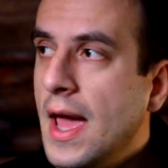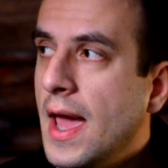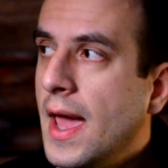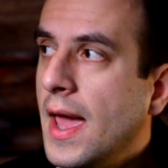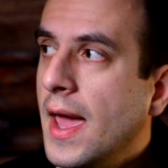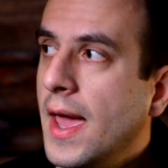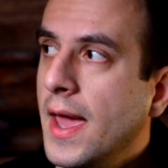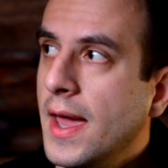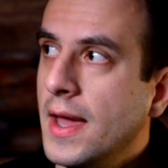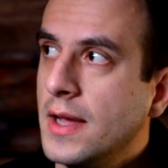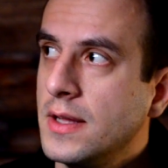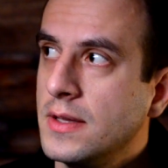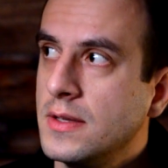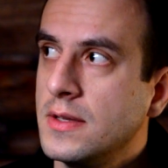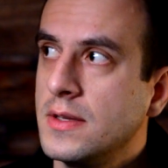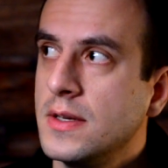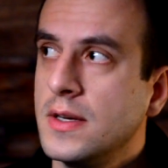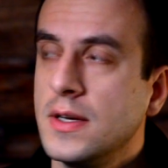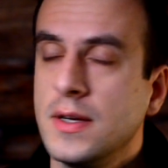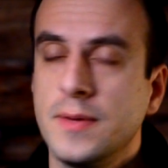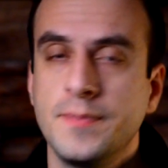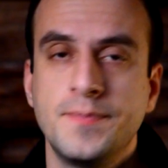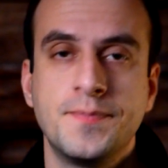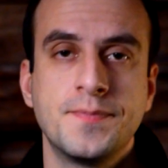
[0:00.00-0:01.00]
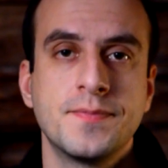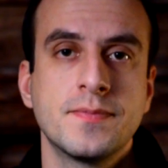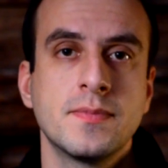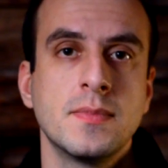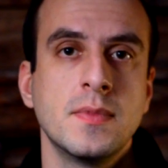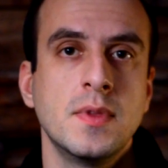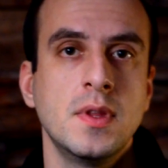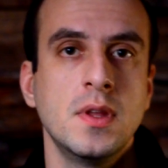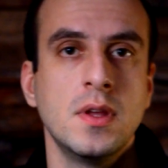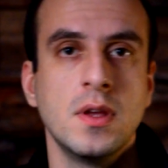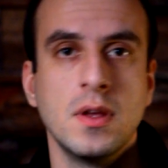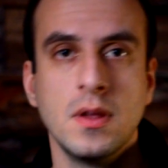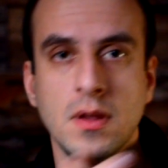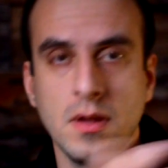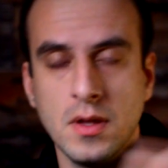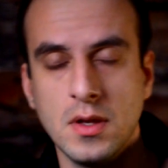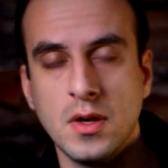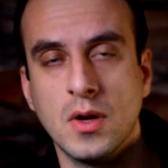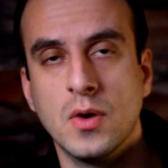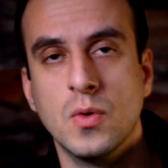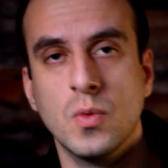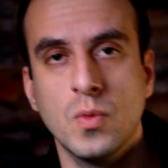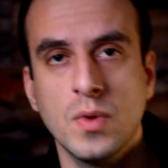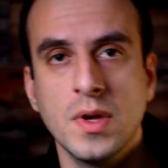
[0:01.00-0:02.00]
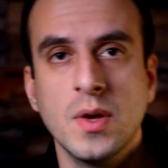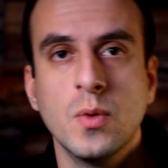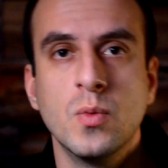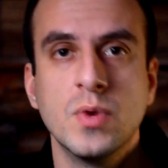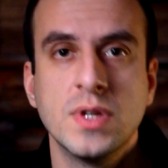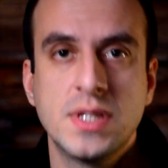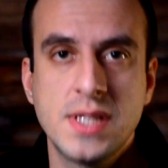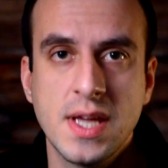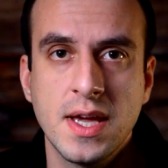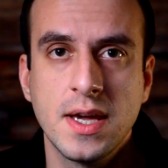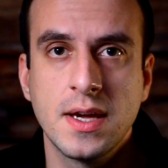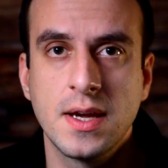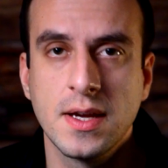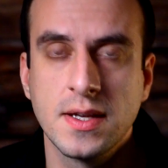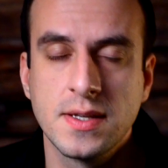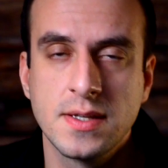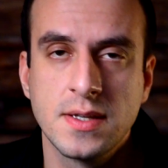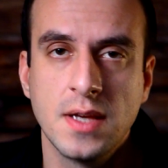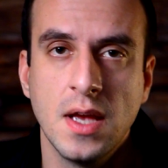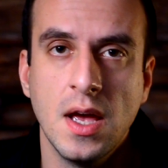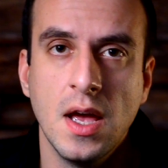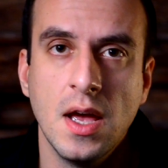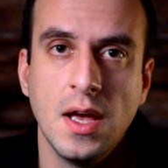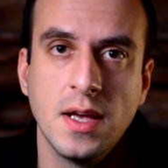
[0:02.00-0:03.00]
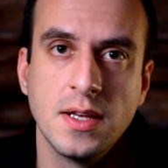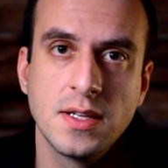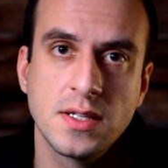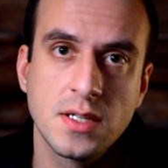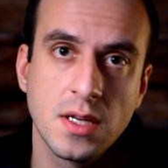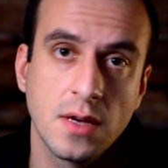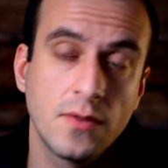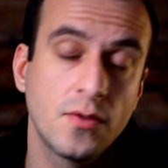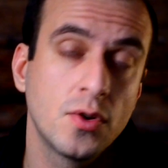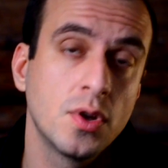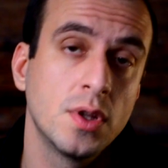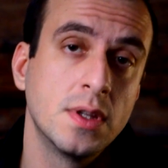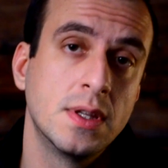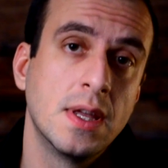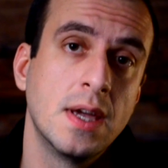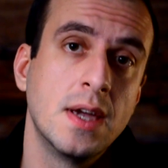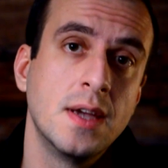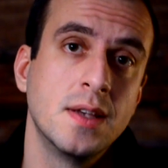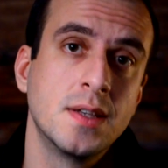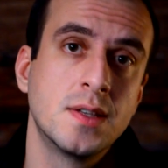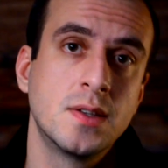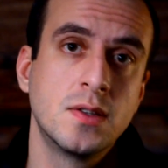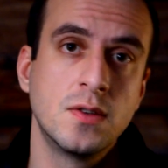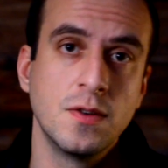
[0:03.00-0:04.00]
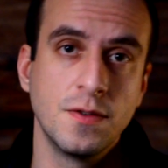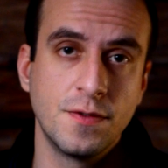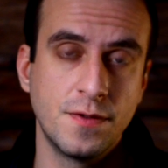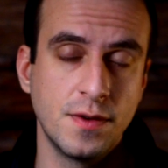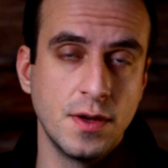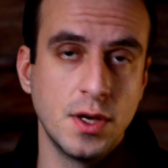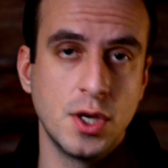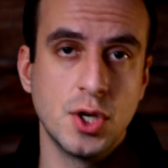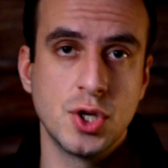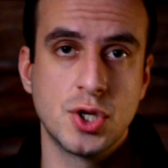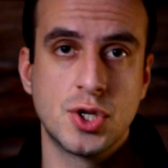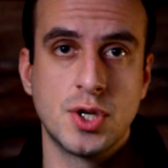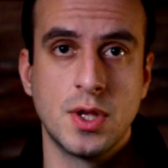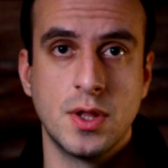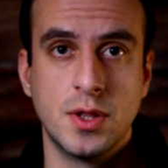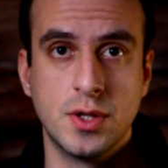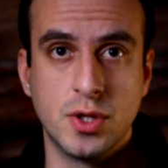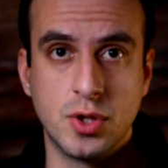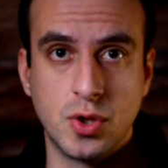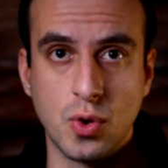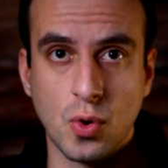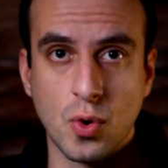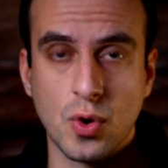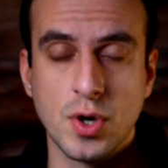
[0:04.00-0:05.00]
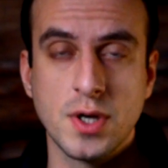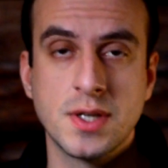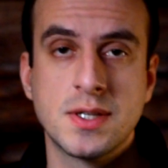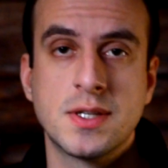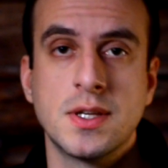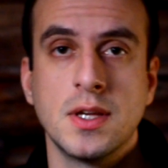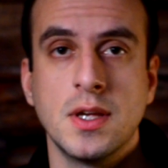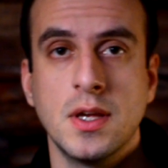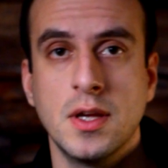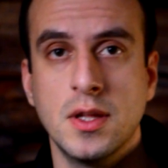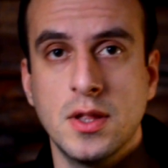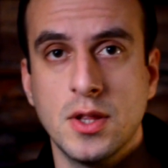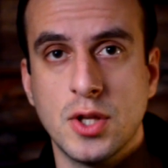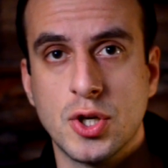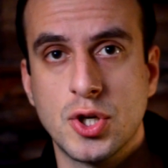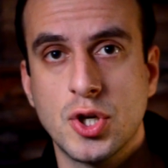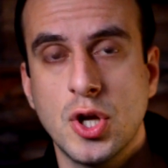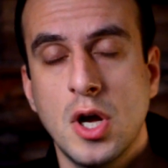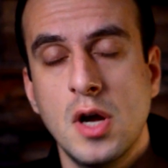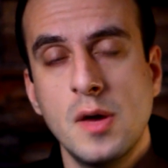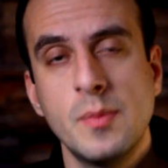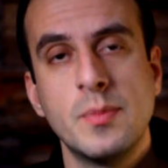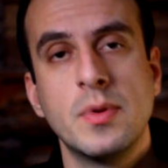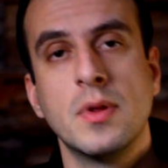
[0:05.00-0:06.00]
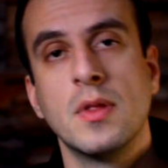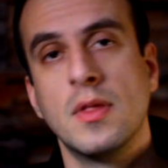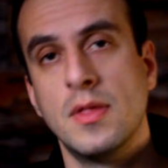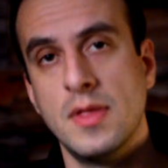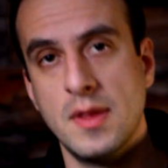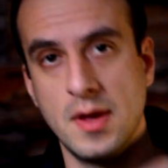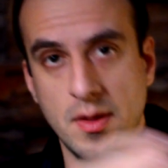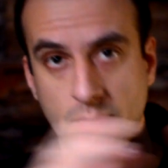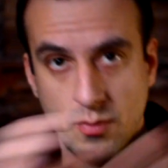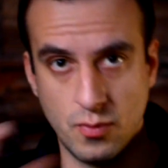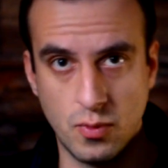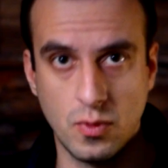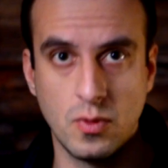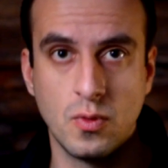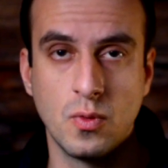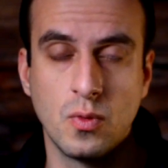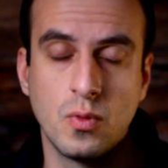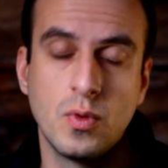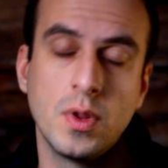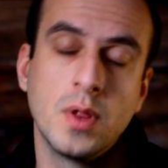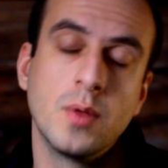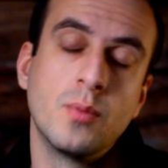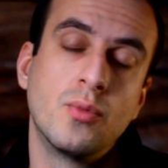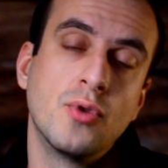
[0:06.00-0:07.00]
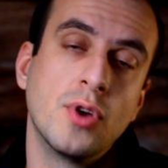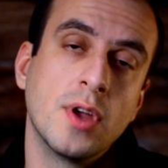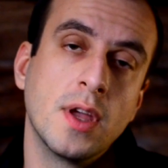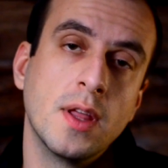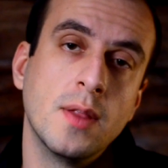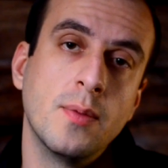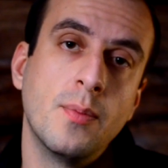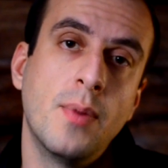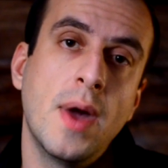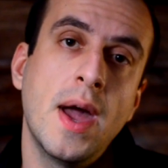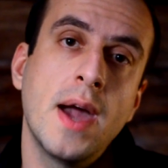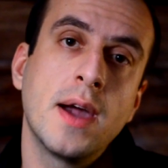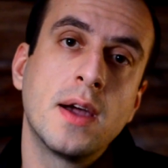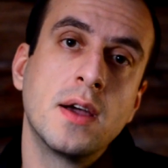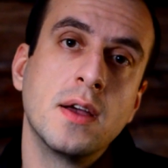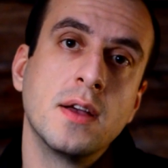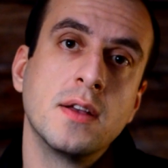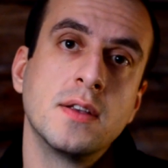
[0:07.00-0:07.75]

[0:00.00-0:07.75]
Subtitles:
And it would take us several days to finish the doors in the shop, and then we'll bring it back.